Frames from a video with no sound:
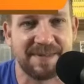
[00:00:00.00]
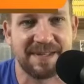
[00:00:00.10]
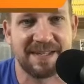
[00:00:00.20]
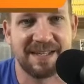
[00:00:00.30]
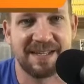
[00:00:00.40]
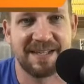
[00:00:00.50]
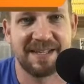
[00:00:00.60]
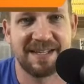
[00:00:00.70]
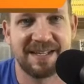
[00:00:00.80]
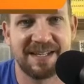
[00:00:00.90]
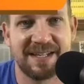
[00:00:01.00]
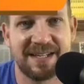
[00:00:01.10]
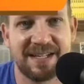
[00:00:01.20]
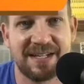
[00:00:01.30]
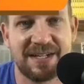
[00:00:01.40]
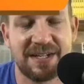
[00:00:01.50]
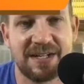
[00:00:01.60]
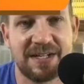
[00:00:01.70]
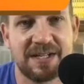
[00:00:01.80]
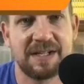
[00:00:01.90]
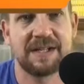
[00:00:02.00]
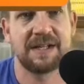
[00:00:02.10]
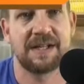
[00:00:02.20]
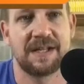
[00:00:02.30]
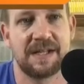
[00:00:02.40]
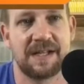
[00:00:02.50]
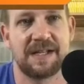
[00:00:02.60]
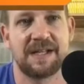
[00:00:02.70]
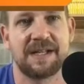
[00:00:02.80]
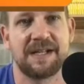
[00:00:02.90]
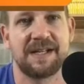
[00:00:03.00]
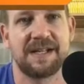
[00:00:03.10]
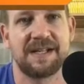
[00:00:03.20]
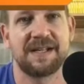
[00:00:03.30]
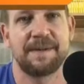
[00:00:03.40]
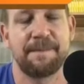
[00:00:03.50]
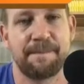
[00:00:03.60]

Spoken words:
This person isn't speaking.